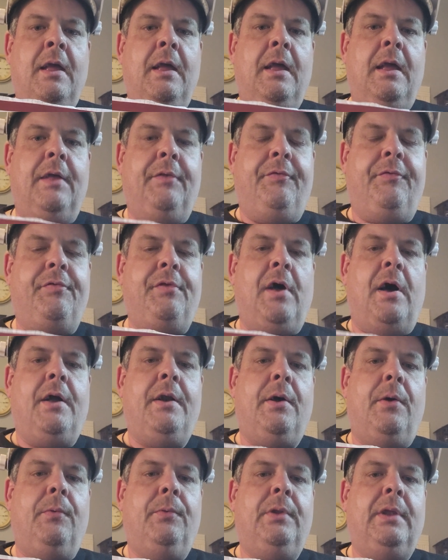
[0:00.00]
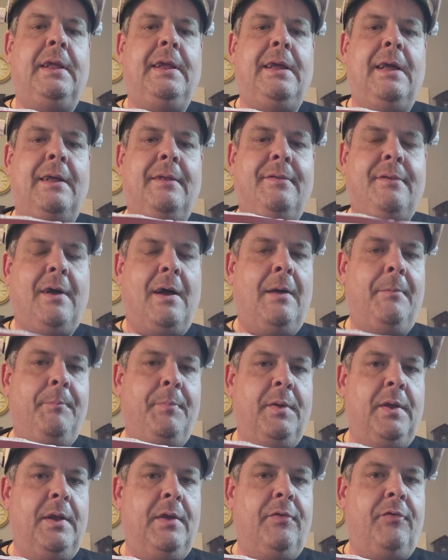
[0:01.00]
It's not only a
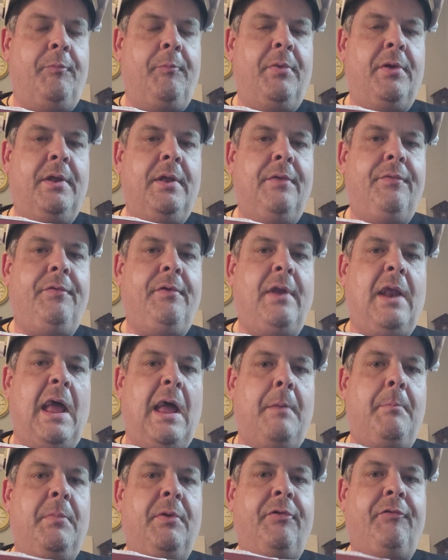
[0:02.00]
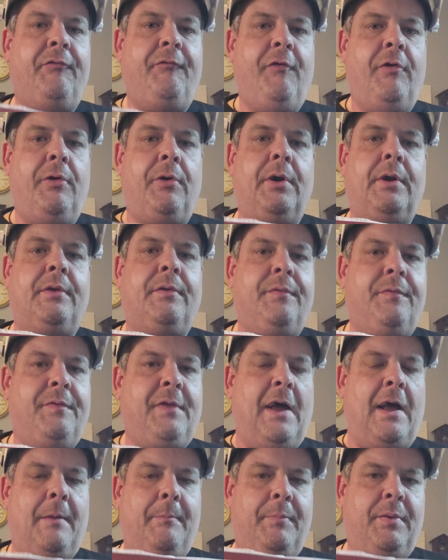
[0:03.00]
timepiece, but it's an atmospheric
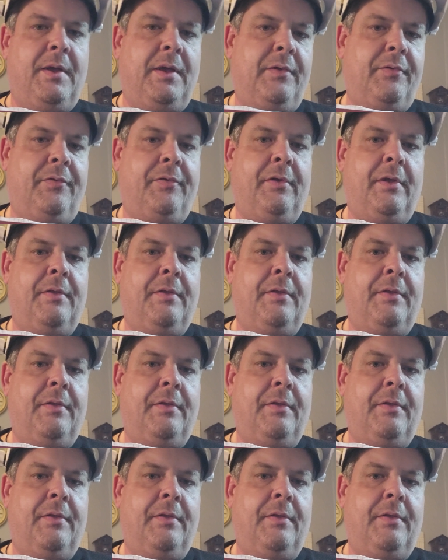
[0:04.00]
timepiece.